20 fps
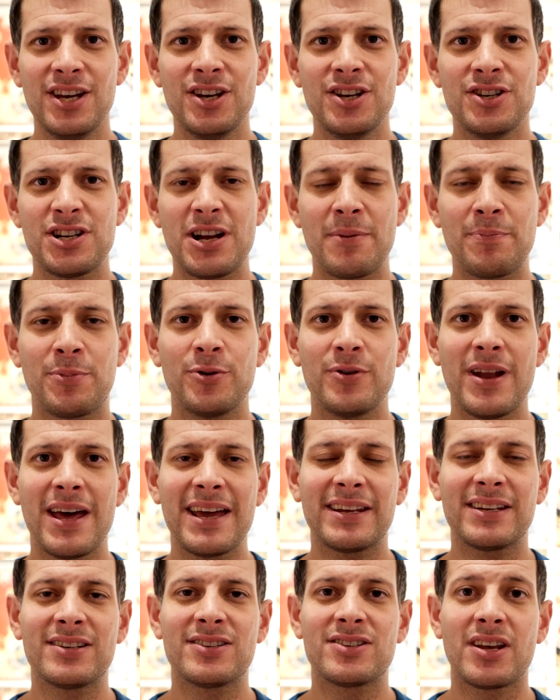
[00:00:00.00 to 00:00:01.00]
Shampoo
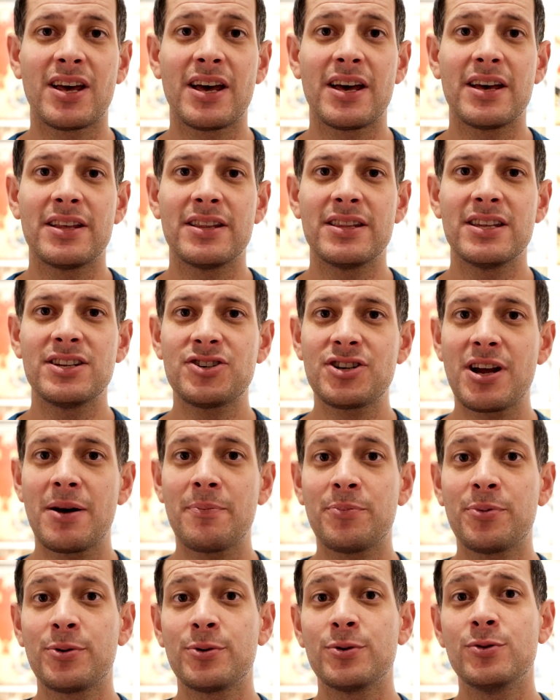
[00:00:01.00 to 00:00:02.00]
next. This
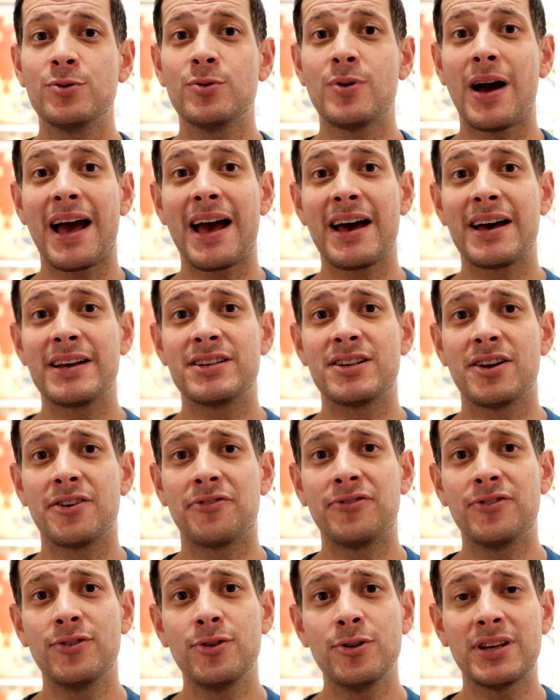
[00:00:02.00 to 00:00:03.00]
shampoo had a
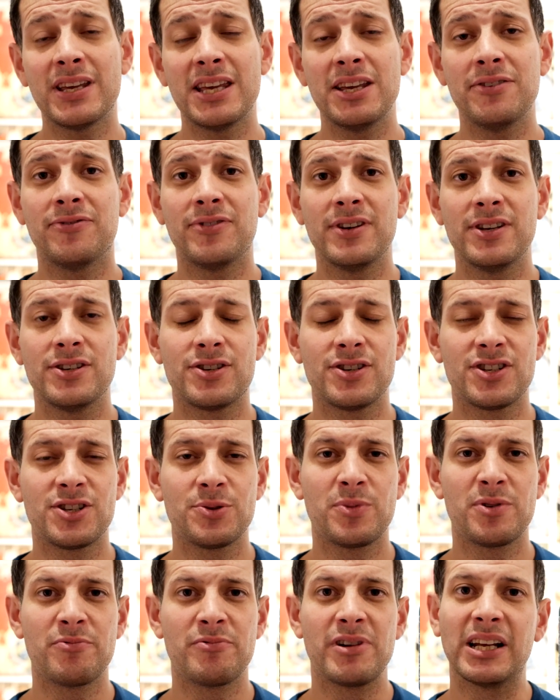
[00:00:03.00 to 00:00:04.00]
few key features
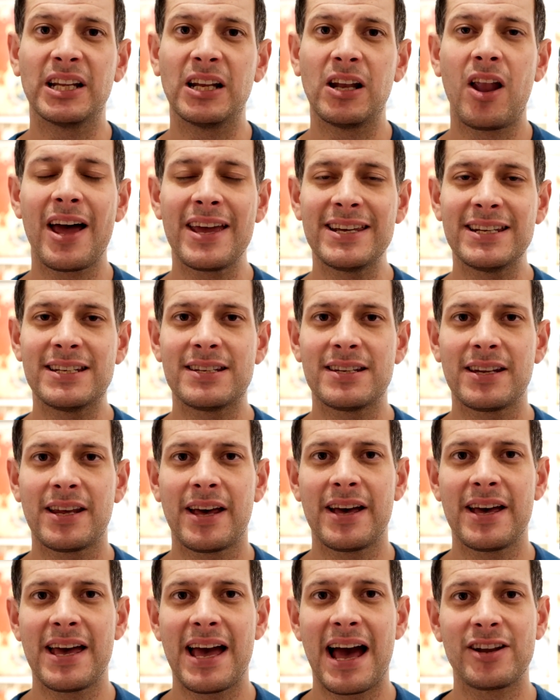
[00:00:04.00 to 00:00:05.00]
that we really liked.
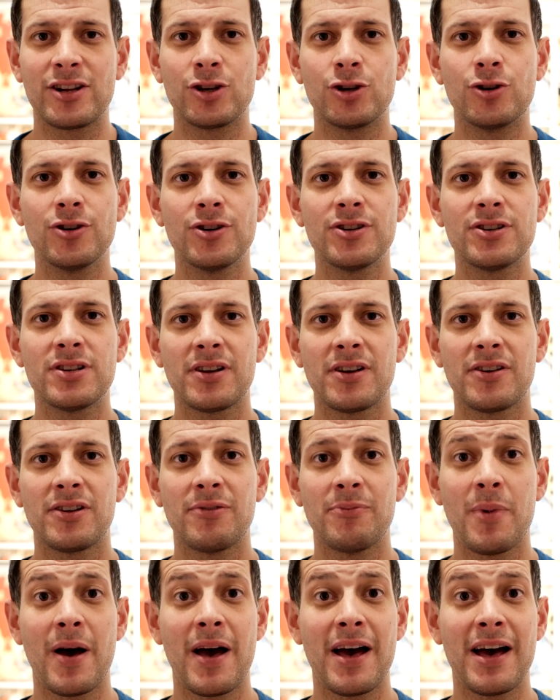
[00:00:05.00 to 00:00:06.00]
It had a good
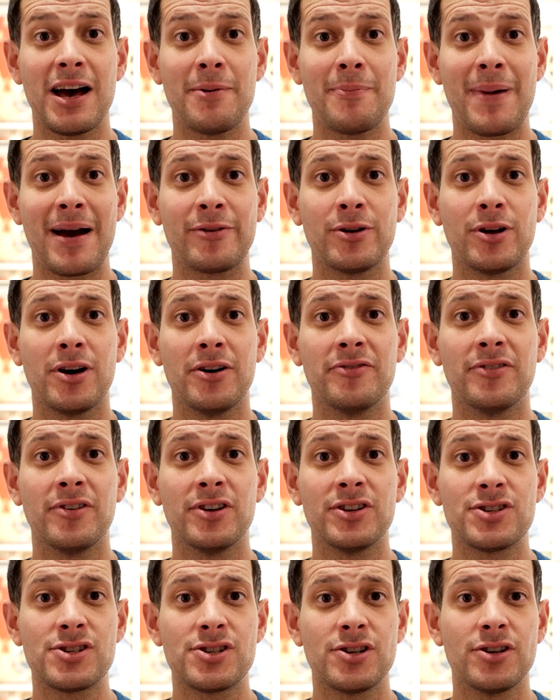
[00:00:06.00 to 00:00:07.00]
amount
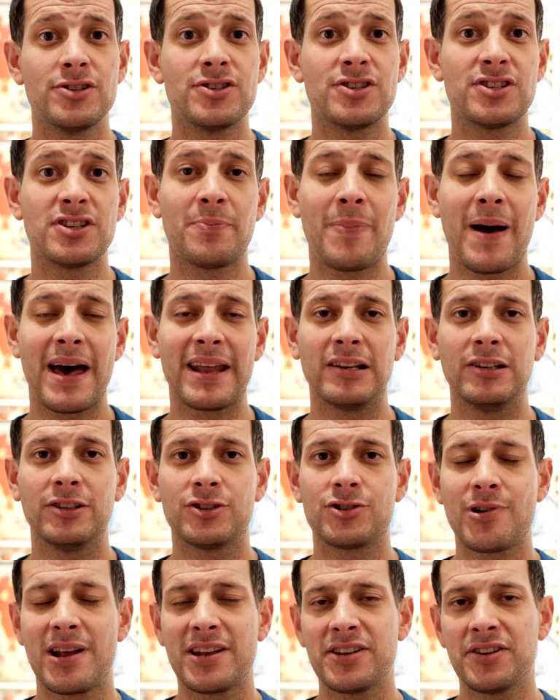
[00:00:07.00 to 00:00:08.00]
of suds to panel
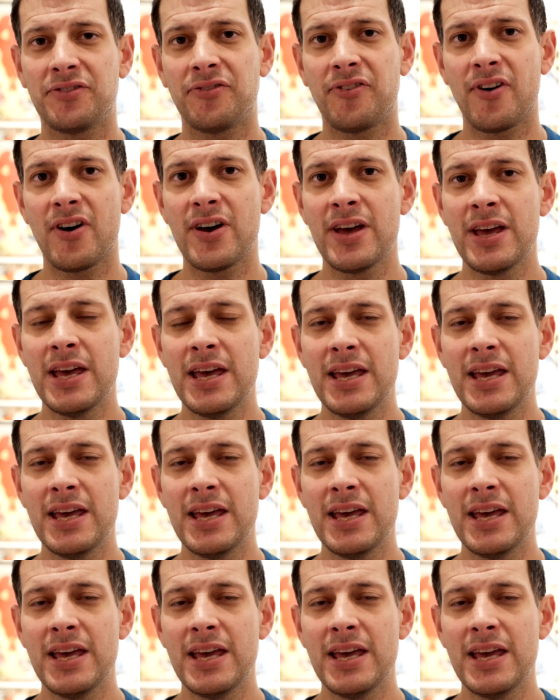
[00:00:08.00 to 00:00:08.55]
transfer,